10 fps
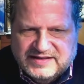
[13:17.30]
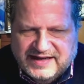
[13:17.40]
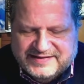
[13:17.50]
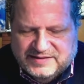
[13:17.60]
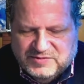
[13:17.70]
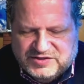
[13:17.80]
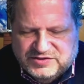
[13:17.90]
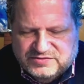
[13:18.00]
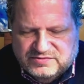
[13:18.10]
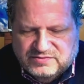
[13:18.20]
And then when
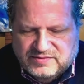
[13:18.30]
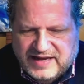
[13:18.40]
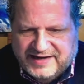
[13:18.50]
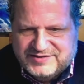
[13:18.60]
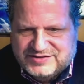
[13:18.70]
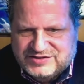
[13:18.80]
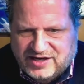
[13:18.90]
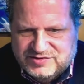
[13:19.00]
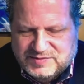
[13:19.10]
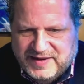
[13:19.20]
you actually talk
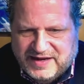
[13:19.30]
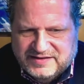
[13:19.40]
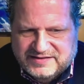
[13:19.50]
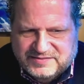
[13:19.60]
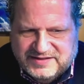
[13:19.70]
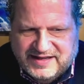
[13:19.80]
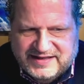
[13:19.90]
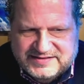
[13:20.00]
to them about it, they realize,